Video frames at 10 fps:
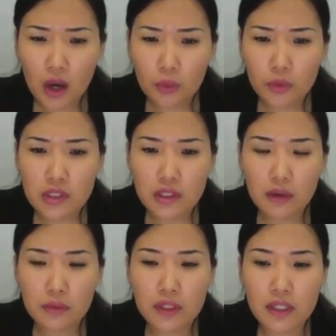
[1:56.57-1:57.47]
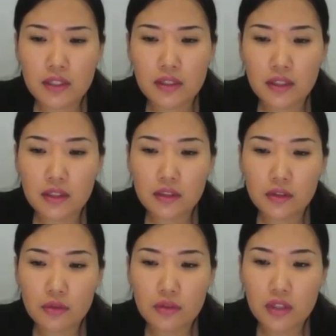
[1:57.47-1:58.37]
which library is needed
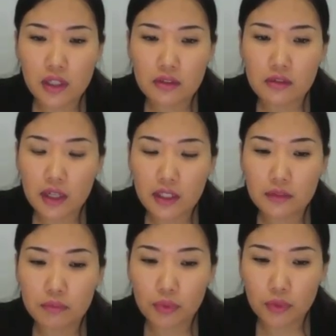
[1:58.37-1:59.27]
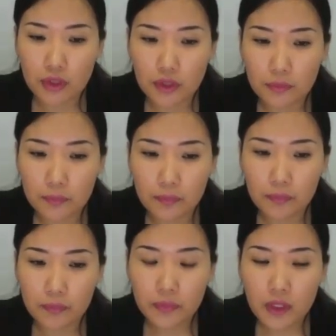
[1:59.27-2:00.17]
to start writing program?
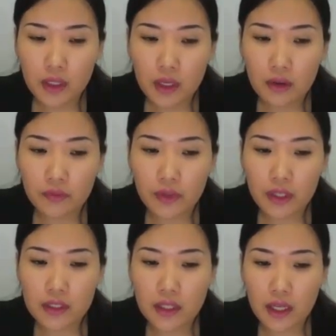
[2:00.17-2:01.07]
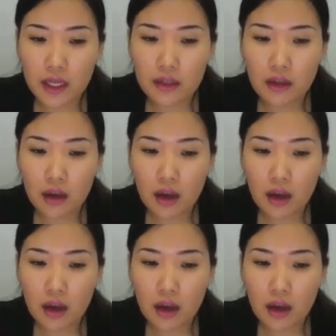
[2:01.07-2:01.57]
Variant A,